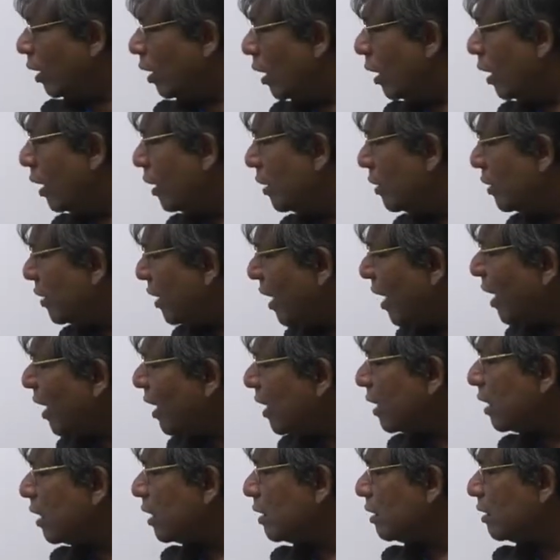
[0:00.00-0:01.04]
the
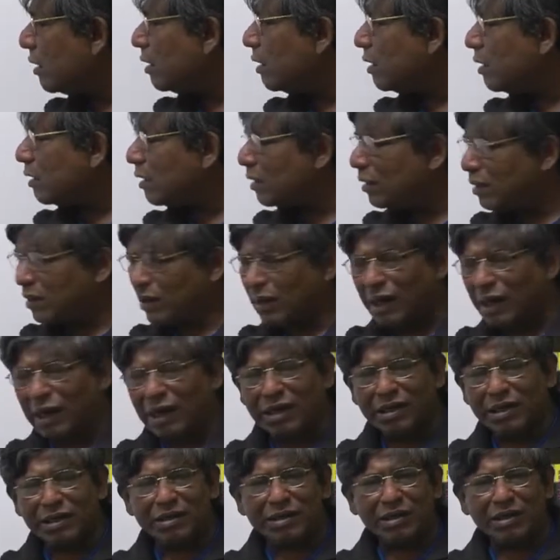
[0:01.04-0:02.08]

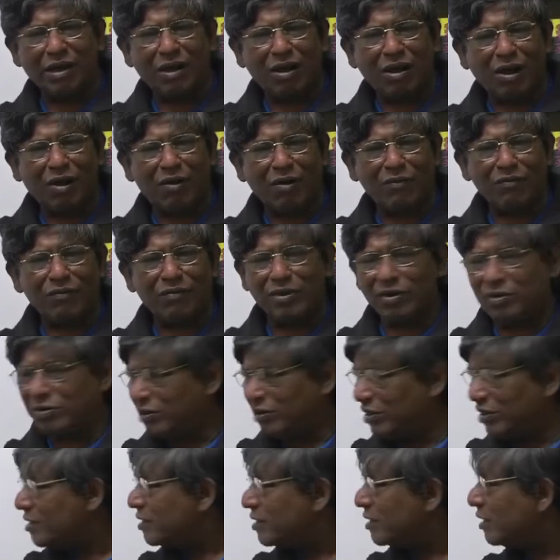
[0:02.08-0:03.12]
idea of
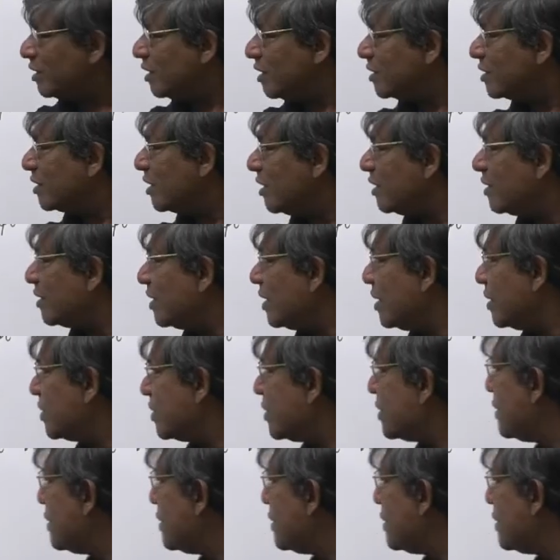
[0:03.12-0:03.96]
units in a sentence.